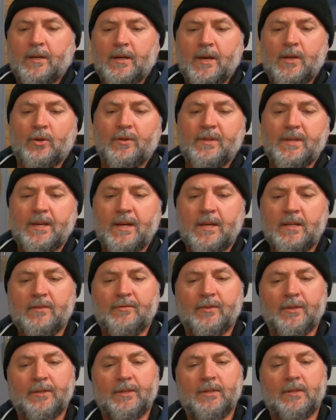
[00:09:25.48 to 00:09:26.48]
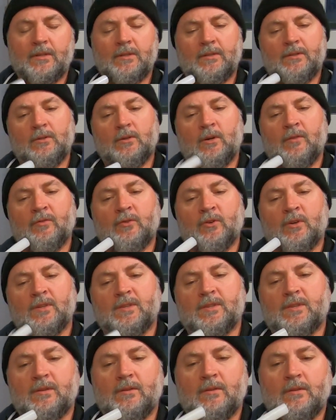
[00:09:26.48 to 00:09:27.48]
And on the end of it, I've
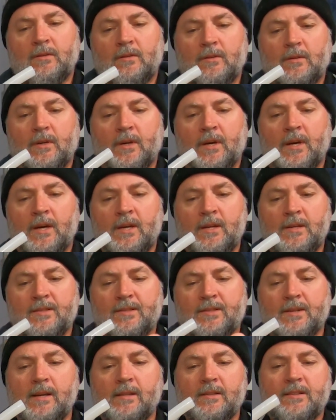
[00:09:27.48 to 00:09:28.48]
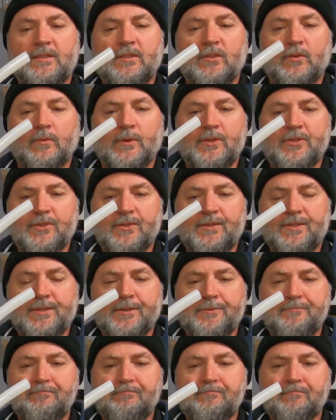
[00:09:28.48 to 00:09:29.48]
got a stainless steel
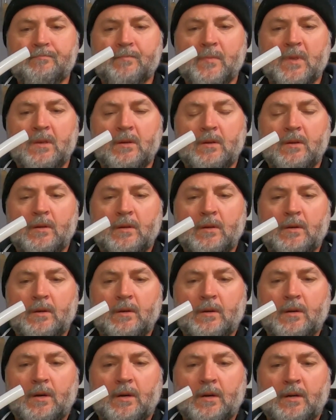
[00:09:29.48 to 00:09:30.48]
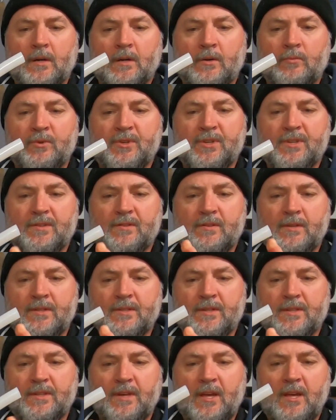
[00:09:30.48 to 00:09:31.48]
reducer, which
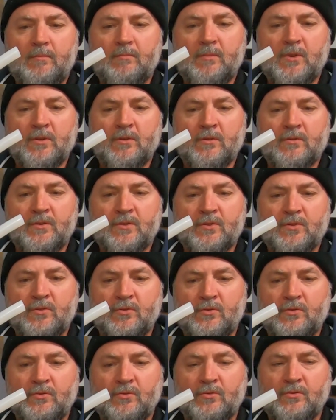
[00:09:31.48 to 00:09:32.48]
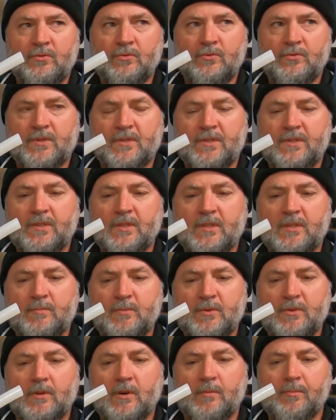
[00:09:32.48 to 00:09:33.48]
is a 10mm to
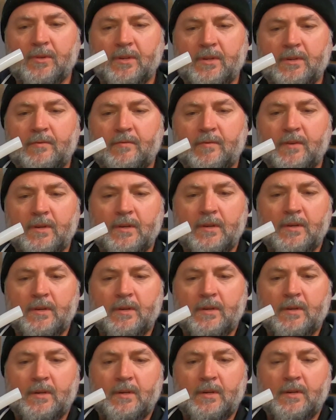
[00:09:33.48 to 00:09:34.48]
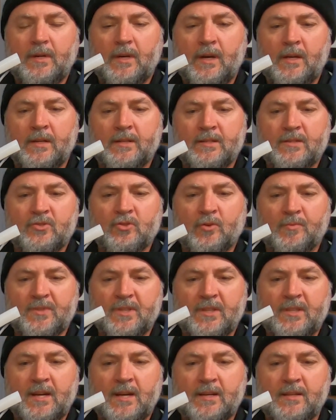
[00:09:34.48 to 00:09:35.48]
6mm, I believe, and it drops
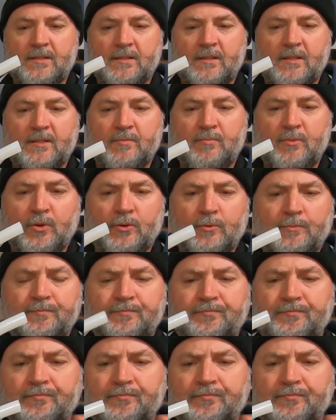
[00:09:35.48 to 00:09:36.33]
it down to 6mm.